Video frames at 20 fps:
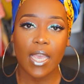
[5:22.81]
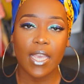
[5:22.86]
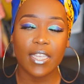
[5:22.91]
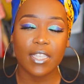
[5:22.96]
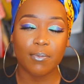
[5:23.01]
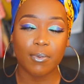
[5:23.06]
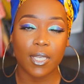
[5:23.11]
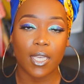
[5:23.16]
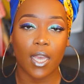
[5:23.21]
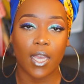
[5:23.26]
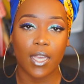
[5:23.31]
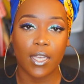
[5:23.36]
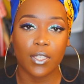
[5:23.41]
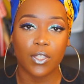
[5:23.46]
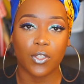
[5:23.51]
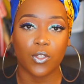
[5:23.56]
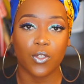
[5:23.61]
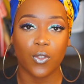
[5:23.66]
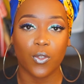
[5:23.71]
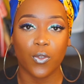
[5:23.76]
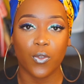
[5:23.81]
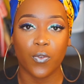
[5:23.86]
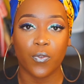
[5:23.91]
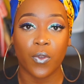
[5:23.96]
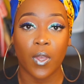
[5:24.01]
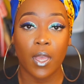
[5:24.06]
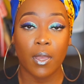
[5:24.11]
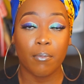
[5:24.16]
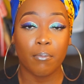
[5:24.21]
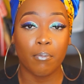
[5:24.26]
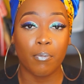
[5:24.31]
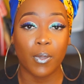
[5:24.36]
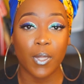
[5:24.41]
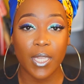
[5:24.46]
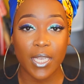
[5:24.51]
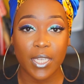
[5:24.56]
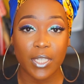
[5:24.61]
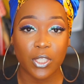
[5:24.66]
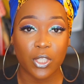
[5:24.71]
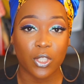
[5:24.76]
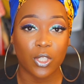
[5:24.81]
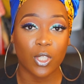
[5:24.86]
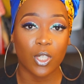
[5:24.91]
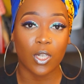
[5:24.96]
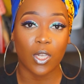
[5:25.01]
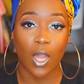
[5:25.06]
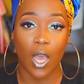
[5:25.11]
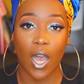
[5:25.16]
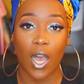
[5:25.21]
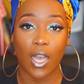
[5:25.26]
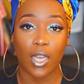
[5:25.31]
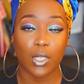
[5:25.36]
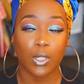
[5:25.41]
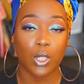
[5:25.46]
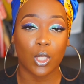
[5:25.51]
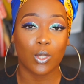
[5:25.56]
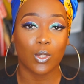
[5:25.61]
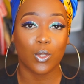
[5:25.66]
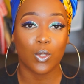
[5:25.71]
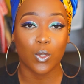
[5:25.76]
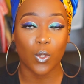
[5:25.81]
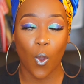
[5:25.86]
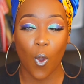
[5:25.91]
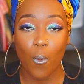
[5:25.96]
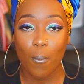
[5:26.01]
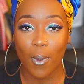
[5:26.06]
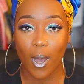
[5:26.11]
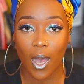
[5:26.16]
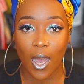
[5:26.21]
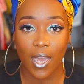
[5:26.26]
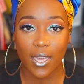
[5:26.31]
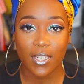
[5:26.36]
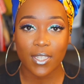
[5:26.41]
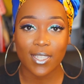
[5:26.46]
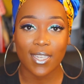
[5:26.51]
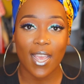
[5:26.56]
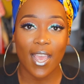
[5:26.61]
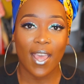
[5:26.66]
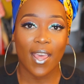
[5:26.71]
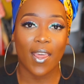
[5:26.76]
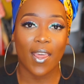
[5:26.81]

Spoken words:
is because you've bleached your locks so much